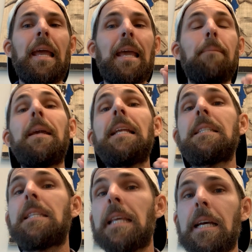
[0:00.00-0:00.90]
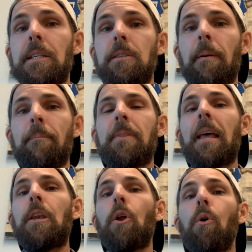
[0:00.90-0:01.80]
It means this,
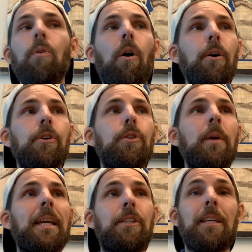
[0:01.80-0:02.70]
that no longer do we get